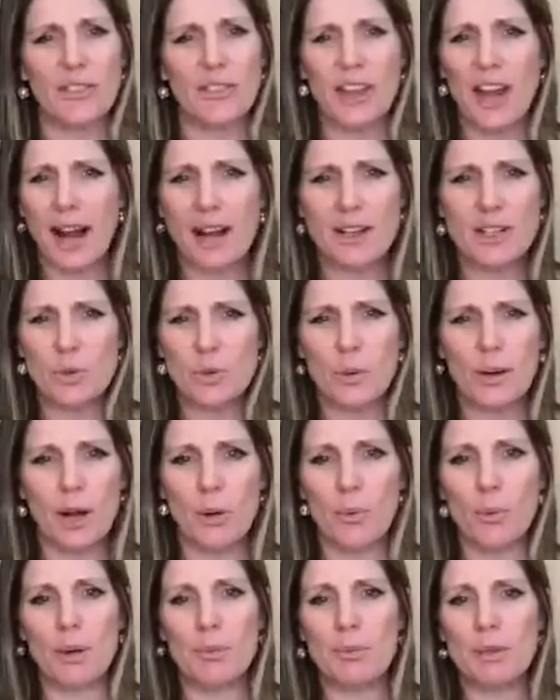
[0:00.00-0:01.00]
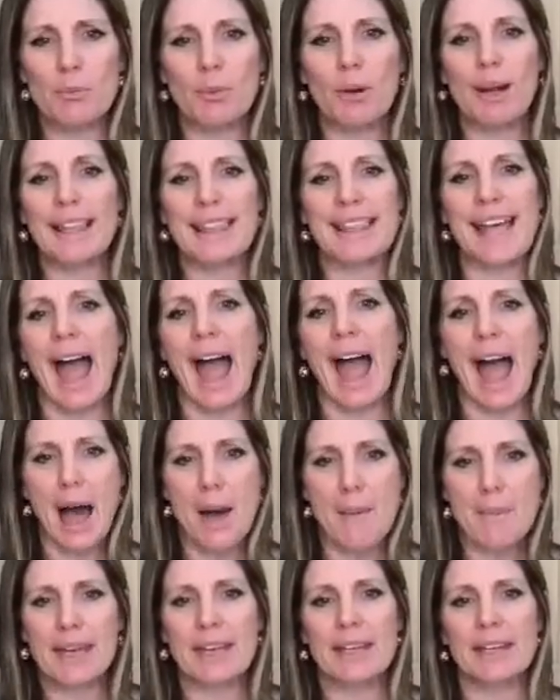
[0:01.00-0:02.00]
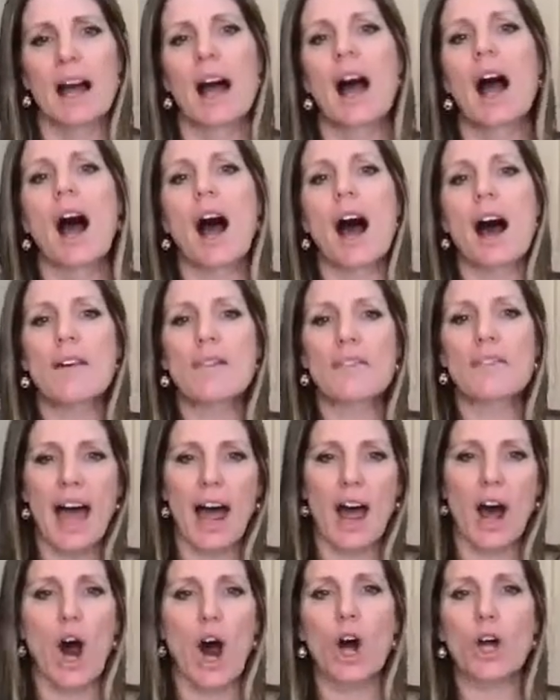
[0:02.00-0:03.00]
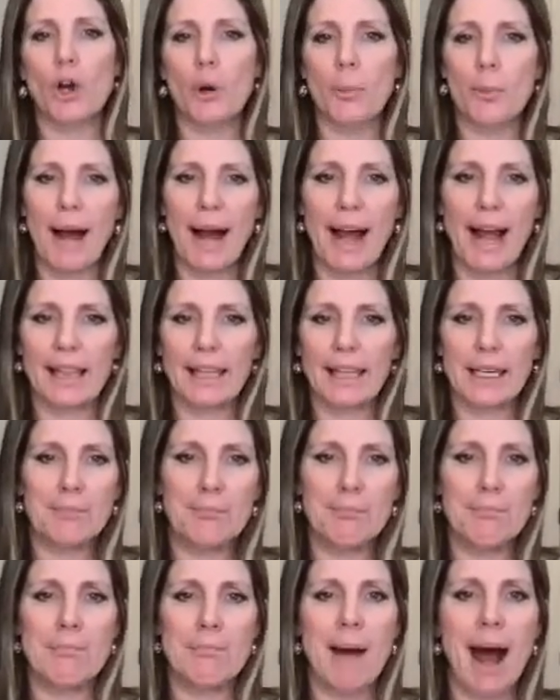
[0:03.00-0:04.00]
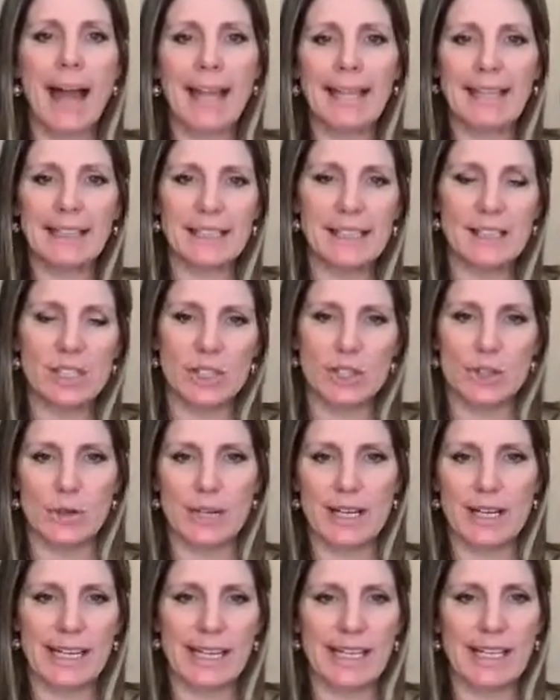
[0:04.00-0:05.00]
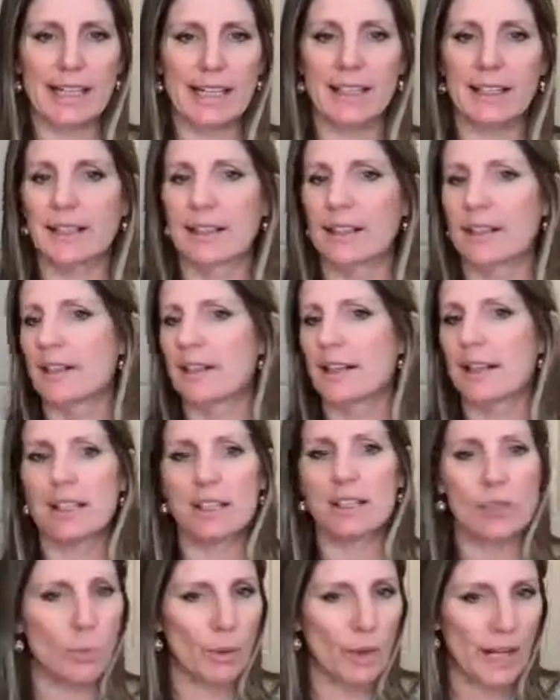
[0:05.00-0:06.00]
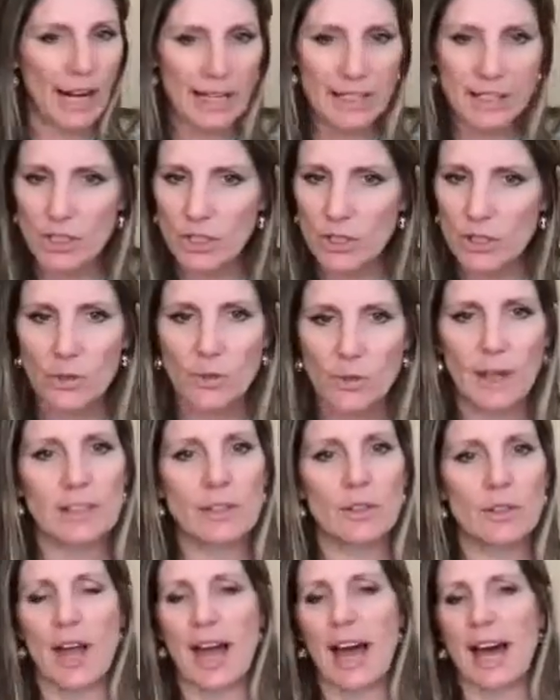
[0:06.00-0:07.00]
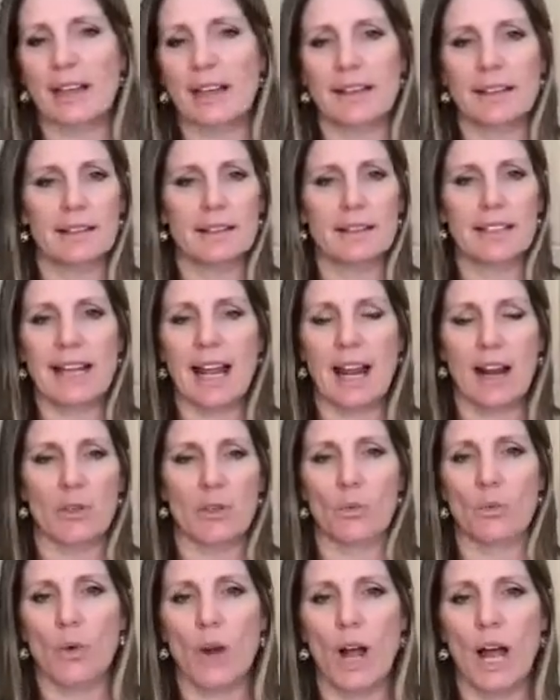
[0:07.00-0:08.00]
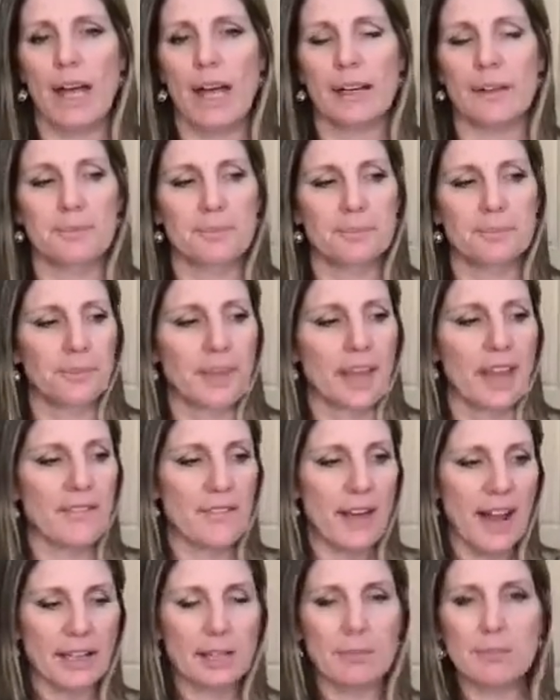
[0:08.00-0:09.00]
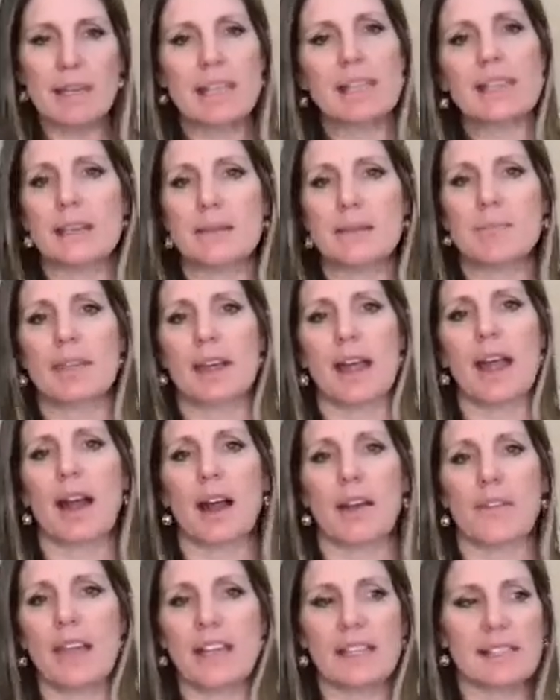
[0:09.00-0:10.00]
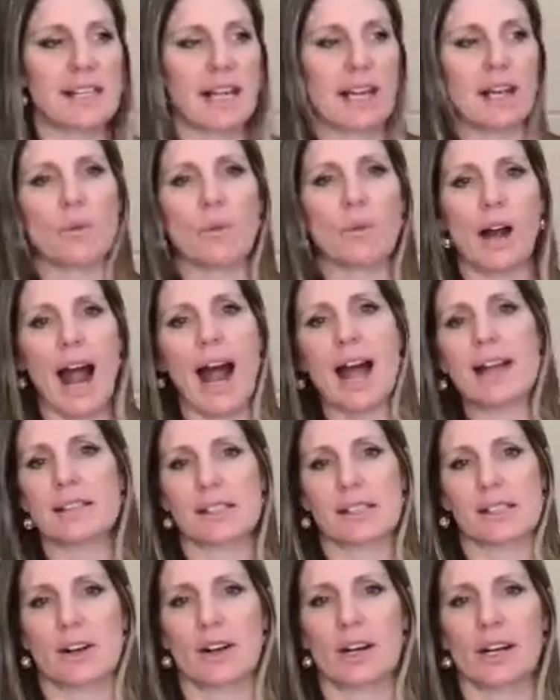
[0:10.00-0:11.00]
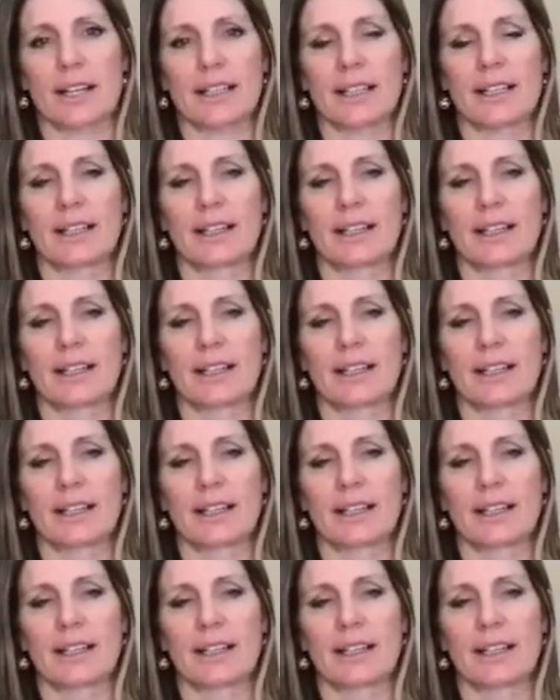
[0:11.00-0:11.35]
thought I just want to help women break the habit of that autopilot, mindless drinking. It's what I do. I don't know how to get out of the rut. If I could meet them there, that's kind of where I started.